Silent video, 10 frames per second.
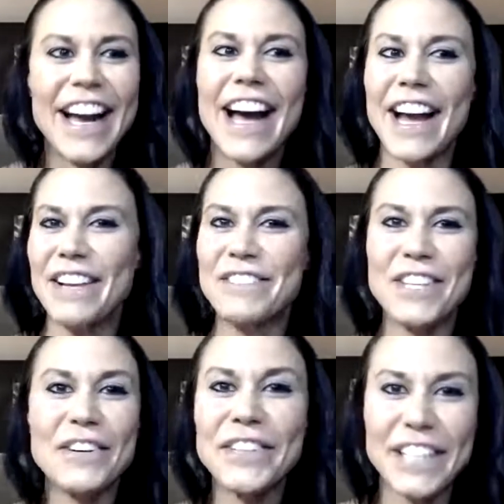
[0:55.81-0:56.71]
I am
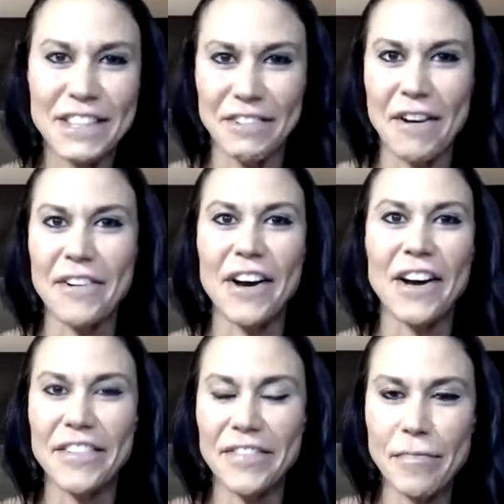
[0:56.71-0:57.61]
totally thrown
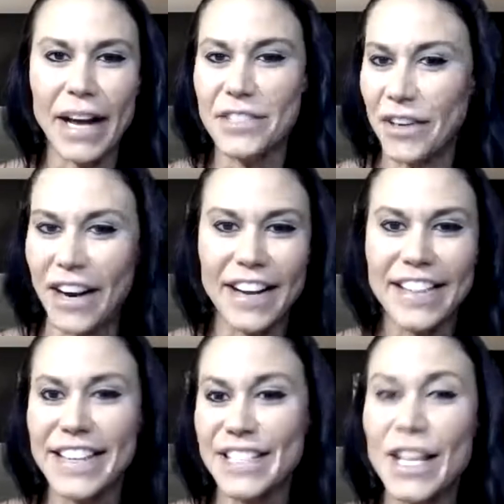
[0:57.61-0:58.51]
off by
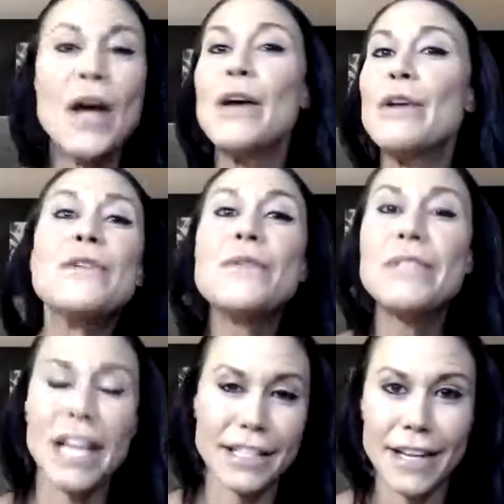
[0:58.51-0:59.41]
trying this new
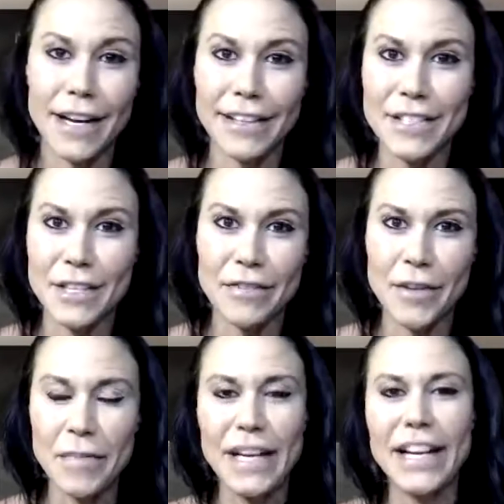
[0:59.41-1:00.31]
technology
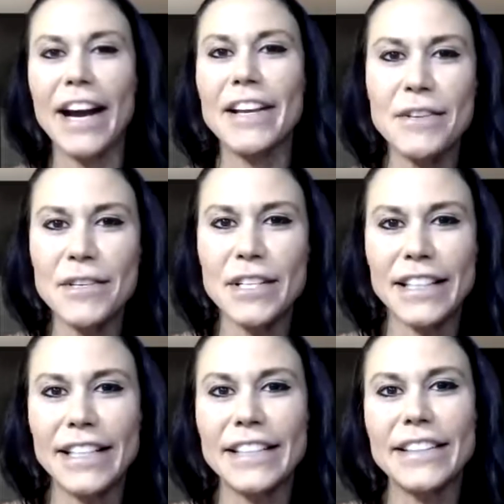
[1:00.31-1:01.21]
for me. I
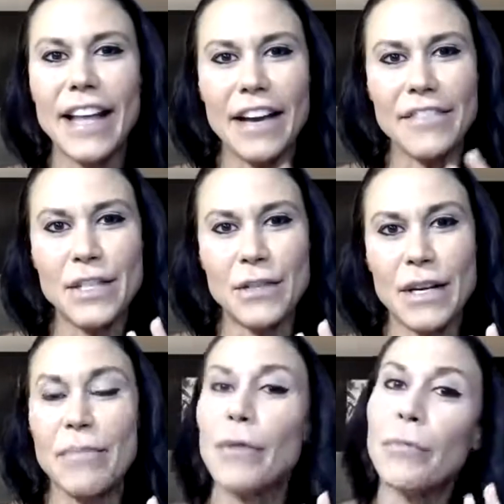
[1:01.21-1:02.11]
usually live
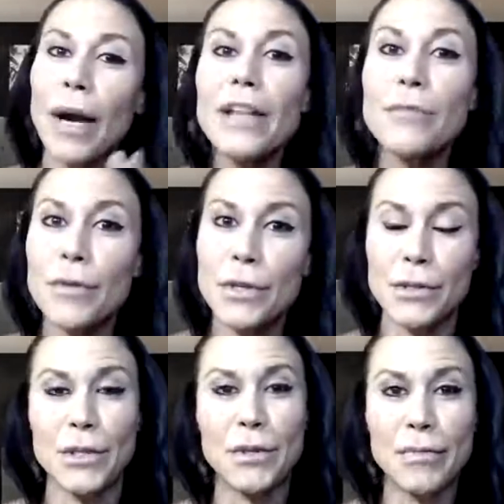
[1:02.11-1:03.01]
stream right through
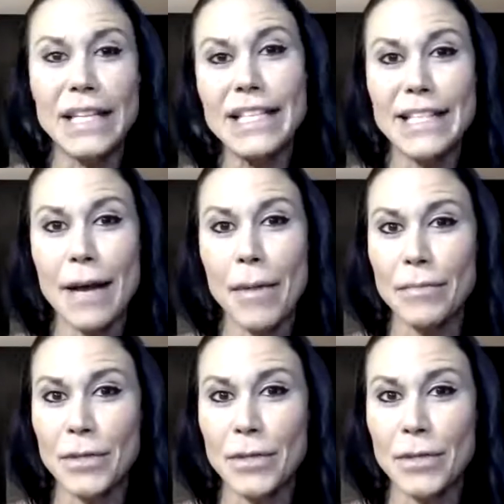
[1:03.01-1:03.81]
YouTube, but this time I'm